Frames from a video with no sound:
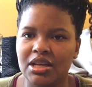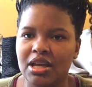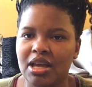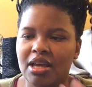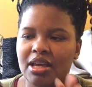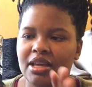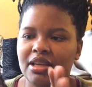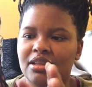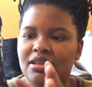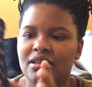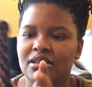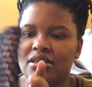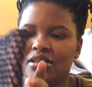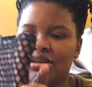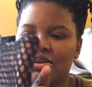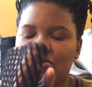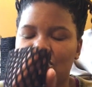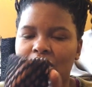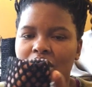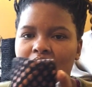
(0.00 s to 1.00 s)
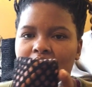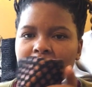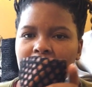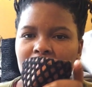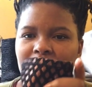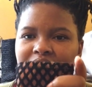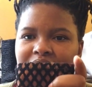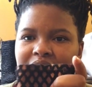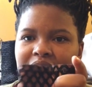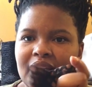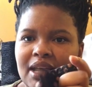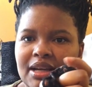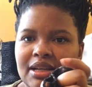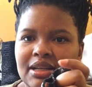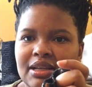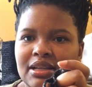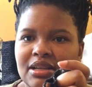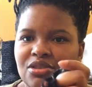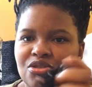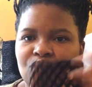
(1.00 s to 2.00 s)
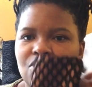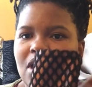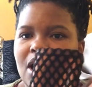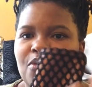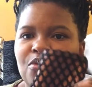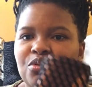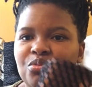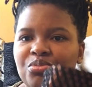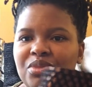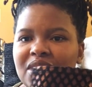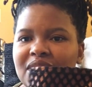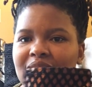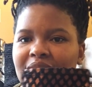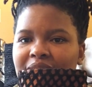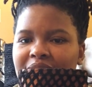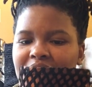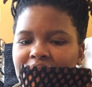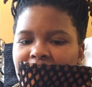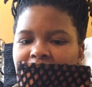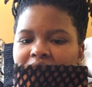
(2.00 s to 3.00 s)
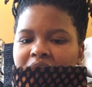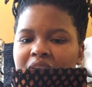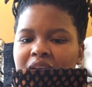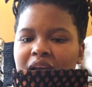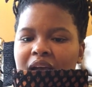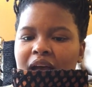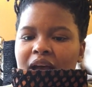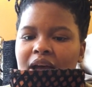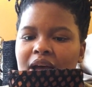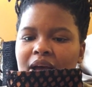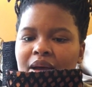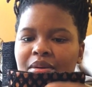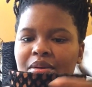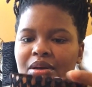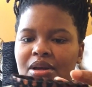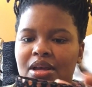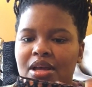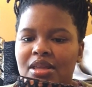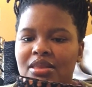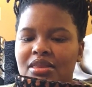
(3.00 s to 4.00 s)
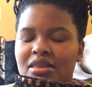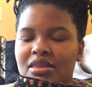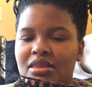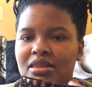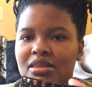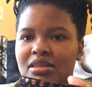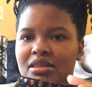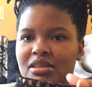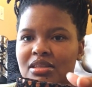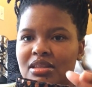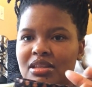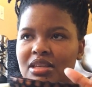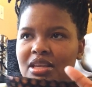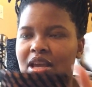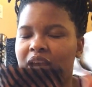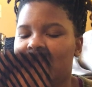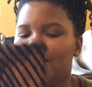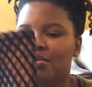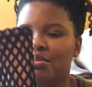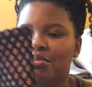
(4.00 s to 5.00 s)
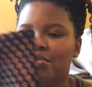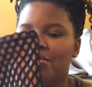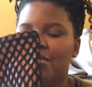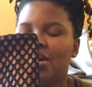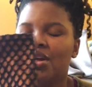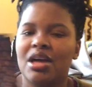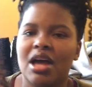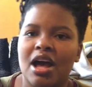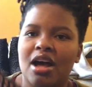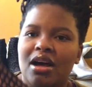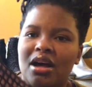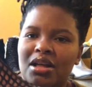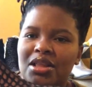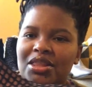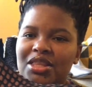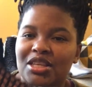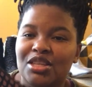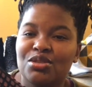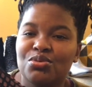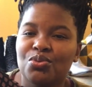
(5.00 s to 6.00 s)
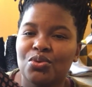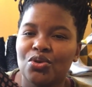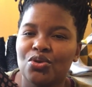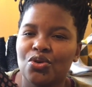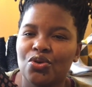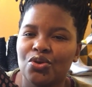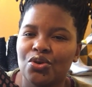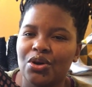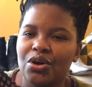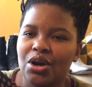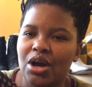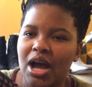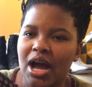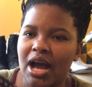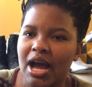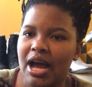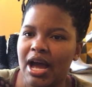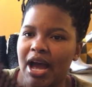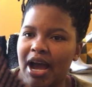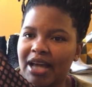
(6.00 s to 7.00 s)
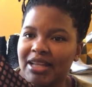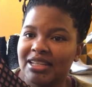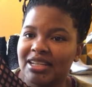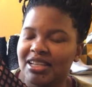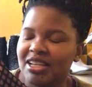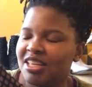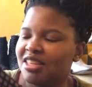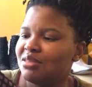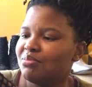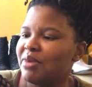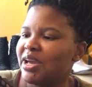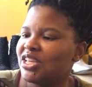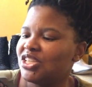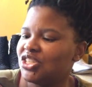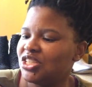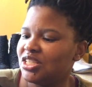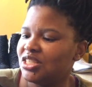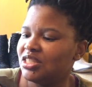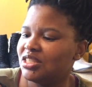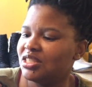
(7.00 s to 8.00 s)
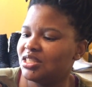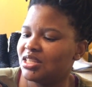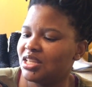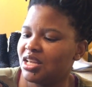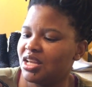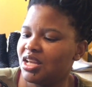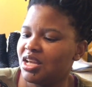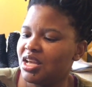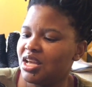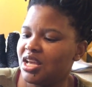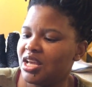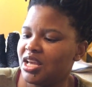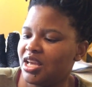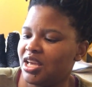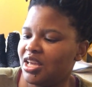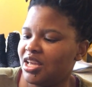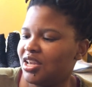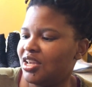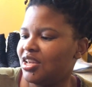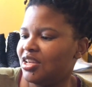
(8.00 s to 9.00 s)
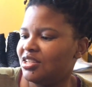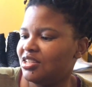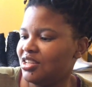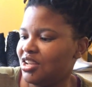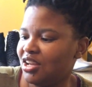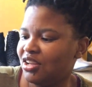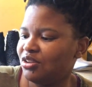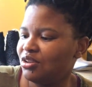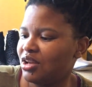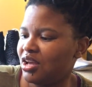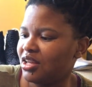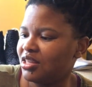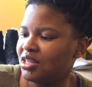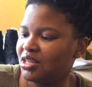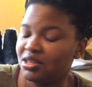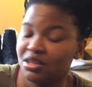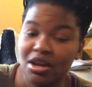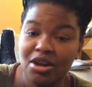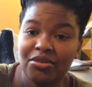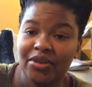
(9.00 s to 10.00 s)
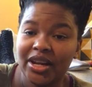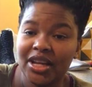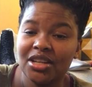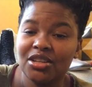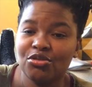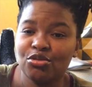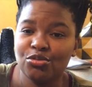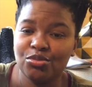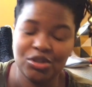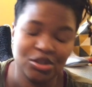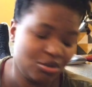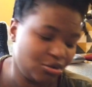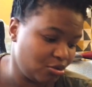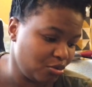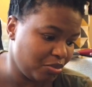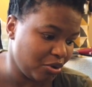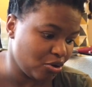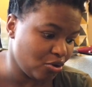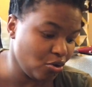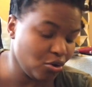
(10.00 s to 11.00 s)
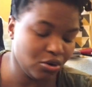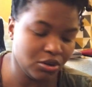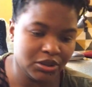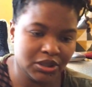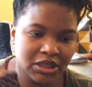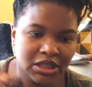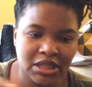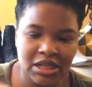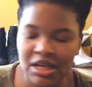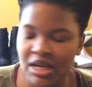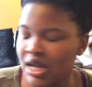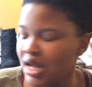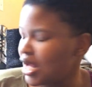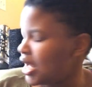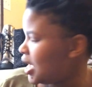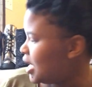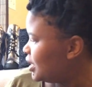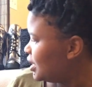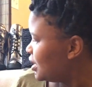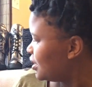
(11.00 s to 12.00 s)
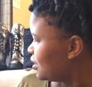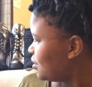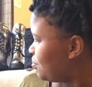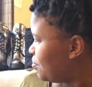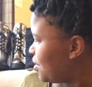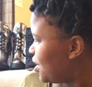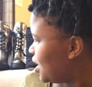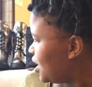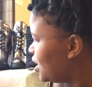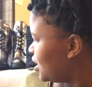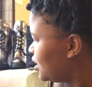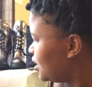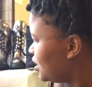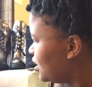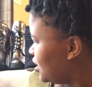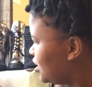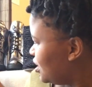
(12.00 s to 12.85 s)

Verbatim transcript: and I'll tuck no I won't be tucking uh, and yeah these will go underneath my jeans and yeah I, I reckon it will be super cool another pair